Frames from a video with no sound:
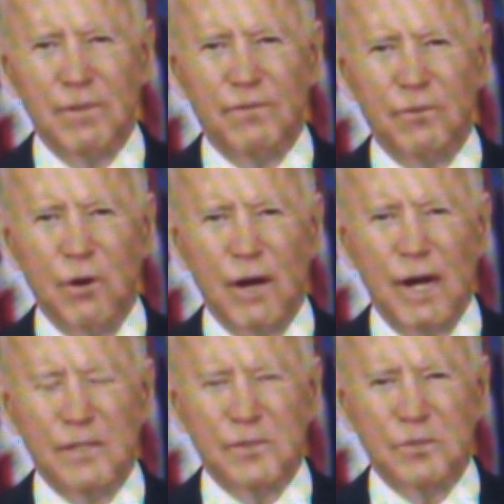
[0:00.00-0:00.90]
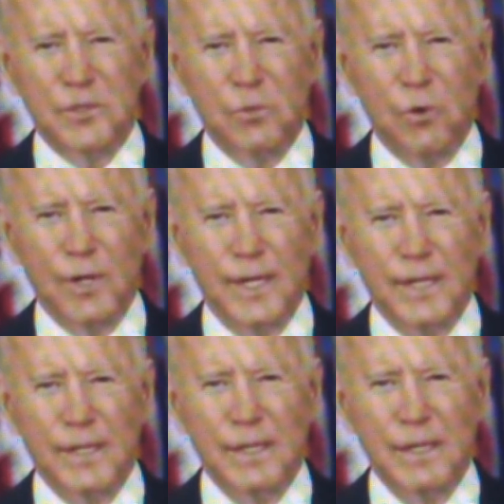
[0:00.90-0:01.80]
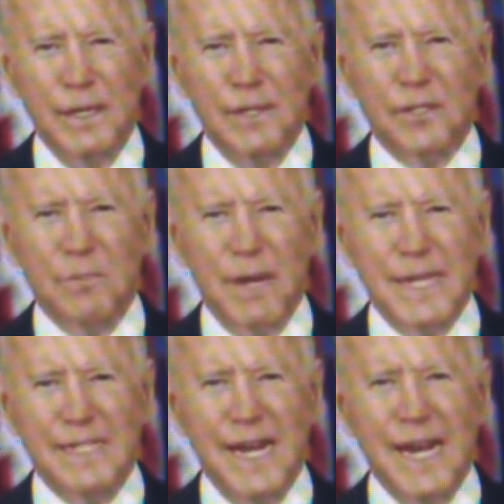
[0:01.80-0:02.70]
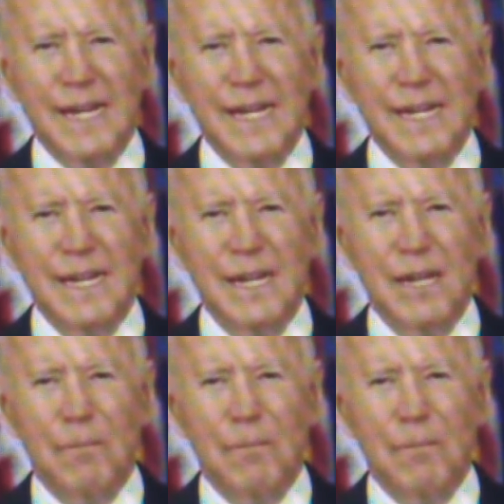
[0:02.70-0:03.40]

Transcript: before I was sworn in, to